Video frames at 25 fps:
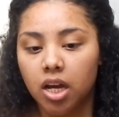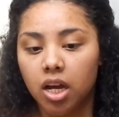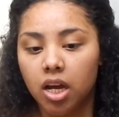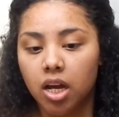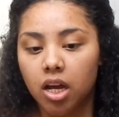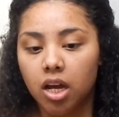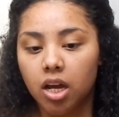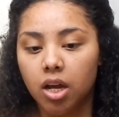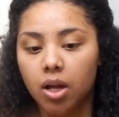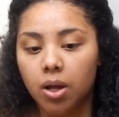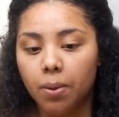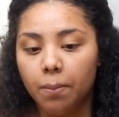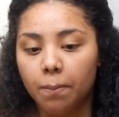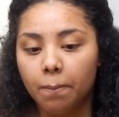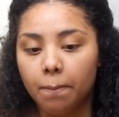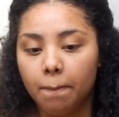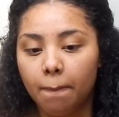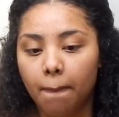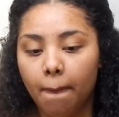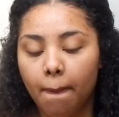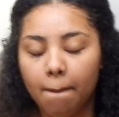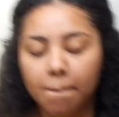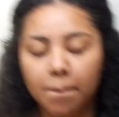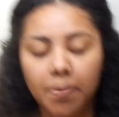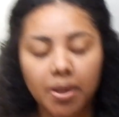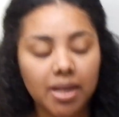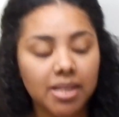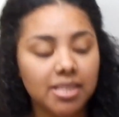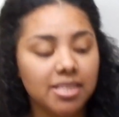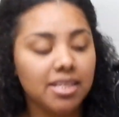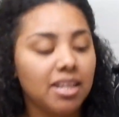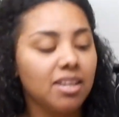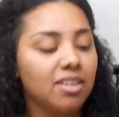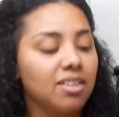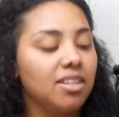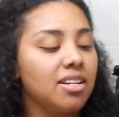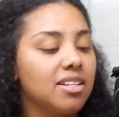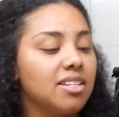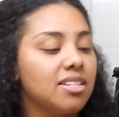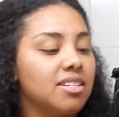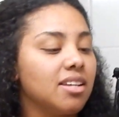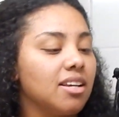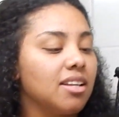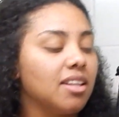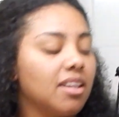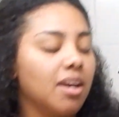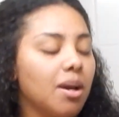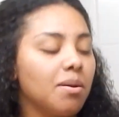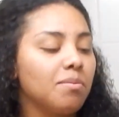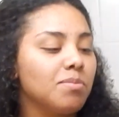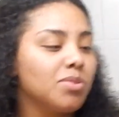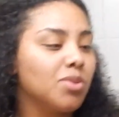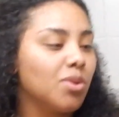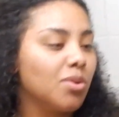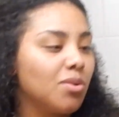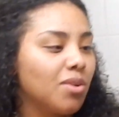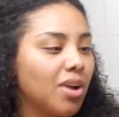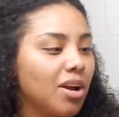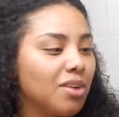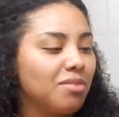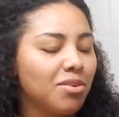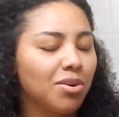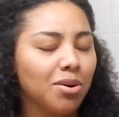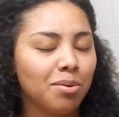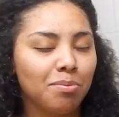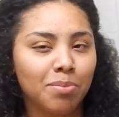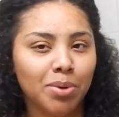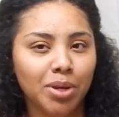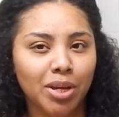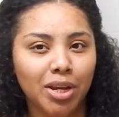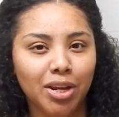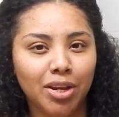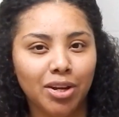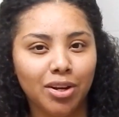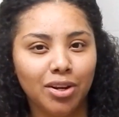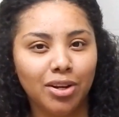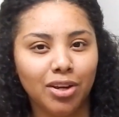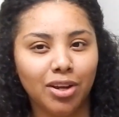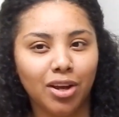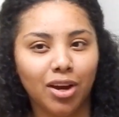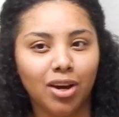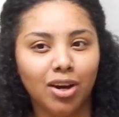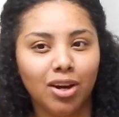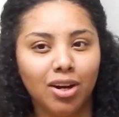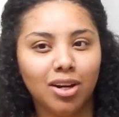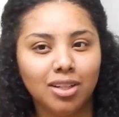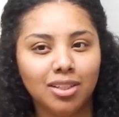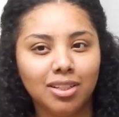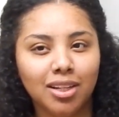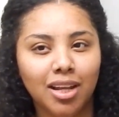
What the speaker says: But I say all that to say, like, I'm so grateful to be here, y'all.